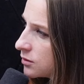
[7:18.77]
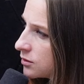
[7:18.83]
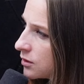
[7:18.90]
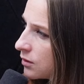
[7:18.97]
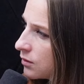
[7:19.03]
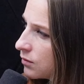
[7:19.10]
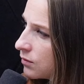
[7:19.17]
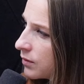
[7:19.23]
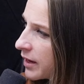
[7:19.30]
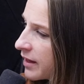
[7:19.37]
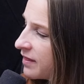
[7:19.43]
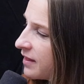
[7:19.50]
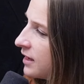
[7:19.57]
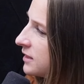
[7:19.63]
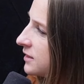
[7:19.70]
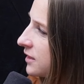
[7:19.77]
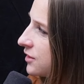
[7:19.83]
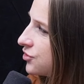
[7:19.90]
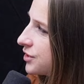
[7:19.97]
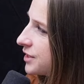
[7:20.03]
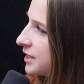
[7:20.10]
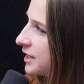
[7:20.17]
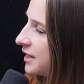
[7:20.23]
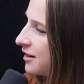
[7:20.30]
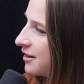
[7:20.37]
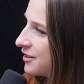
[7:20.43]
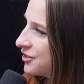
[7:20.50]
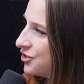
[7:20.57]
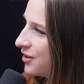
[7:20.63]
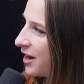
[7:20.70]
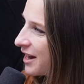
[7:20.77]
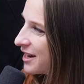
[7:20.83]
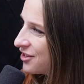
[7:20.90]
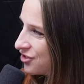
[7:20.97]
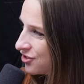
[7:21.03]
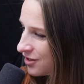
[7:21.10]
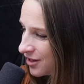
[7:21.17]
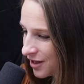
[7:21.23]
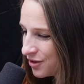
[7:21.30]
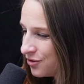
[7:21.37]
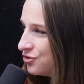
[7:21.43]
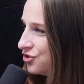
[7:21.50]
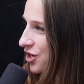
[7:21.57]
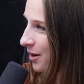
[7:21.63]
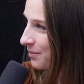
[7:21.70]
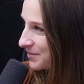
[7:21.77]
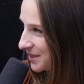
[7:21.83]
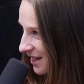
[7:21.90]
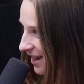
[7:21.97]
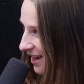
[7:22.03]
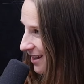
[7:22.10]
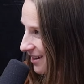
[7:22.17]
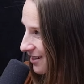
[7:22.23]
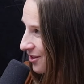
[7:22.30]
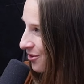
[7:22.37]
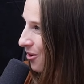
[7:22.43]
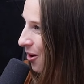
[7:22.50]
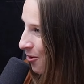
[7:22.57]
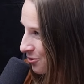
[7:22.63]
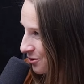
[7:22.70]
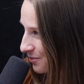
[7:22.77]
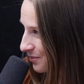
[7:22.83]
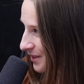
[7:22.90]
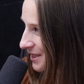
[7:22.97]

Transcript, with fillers: So what I think is interesting here is you kind of, you jumped in, you owned